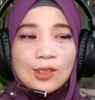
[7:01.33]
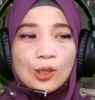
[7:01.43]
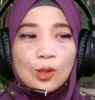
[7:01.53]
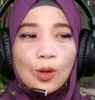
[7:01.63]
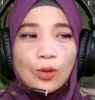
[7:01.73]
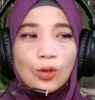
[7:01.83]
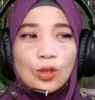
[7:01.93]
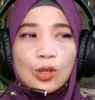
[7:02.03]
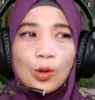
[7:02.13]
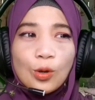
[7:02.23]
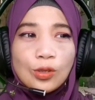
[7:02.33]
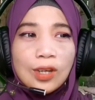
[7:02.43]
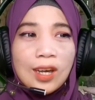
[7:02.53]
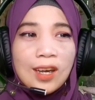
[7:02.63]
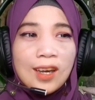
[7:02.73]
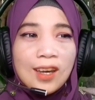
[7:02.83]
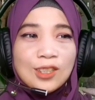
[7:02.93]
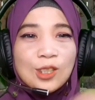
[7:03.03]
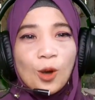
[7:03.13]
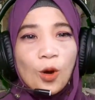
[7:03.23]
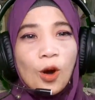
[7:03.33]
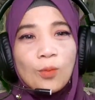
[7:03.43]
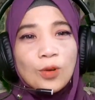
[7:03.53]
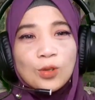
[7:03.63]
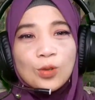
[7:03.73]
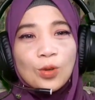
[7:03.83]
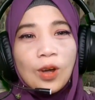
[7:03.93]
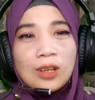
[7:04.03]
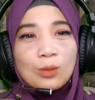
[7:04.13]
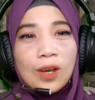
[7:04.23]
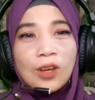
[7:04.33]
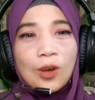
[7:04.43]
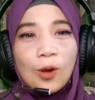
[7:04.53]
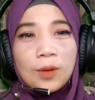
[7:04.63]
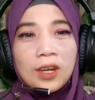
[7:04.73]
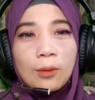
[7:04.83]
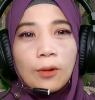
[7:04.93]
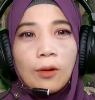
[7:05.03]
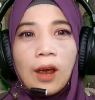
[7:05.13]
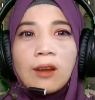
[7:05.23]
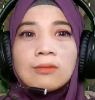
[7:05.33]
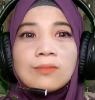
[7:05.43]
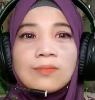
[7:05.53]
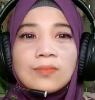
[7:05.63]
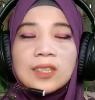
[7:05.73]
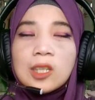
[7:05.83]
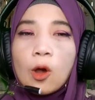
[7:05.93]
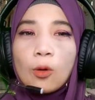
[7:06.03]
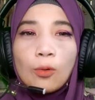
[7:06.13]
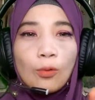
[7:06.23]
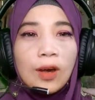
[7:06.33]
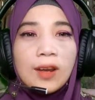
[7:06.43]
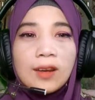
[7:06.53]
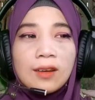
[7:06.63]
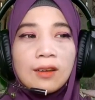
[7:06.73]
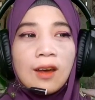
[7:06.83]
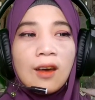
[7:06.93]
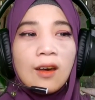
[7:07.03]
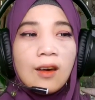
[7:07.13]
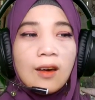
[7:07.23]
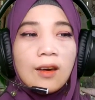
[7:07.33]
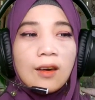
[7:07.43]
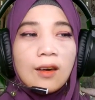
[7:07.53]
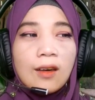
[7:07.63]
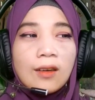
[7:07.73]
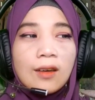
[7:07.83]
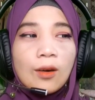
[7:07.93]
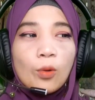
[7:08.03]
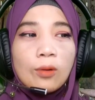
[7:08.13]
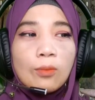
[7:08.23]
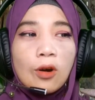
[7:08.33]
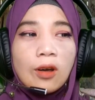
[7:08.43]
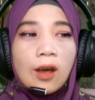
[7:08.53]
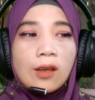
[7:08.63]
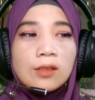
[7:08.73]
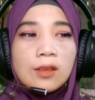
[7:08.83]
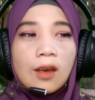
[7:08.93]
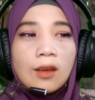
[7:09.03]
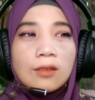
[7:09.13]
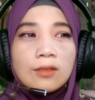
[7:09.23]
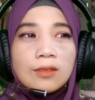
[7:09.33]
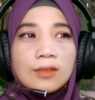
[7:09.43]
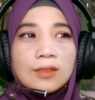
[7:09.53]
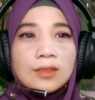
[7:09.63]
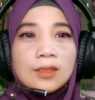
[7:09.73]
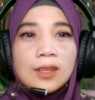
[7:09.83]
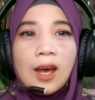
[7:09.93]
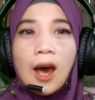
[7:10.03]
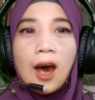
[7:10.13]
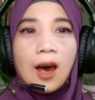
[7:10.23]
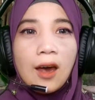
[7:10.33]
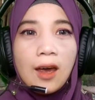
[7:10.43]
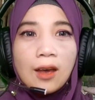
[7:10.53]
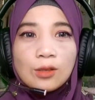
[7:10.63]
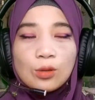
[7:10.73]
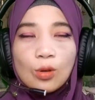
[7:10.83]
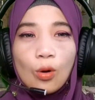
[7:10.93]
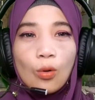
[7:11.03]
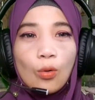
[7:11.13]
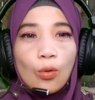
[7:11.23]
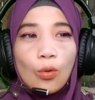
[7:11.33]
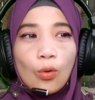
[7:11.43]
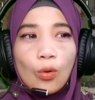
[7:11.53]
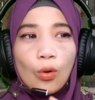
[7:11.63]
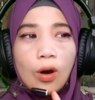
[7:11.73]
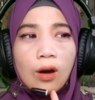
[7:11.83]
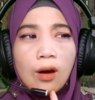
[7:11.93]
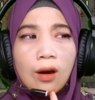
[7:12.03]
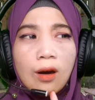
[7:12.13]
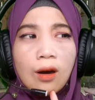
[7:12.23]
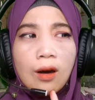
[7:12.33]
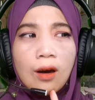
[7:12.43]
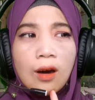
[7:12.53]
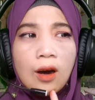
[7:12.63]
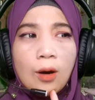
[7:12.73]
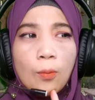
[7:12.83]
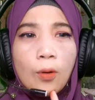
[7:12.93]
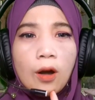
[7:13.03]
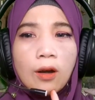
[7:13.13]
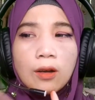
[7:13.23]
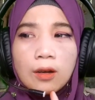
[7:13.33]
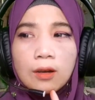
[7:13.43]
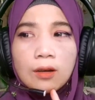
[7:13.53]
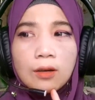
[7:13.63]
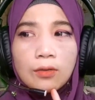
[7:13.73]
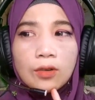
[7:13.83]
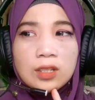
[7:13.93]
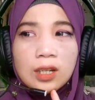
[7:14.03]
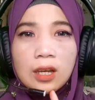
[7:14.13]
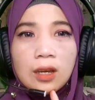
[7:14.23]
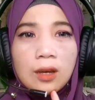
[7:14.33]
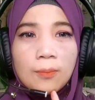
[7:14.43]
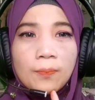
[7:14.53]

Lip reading: so cute. So how about you guys, but you come in the blue. And so one more guys, and Ahez so part firstly,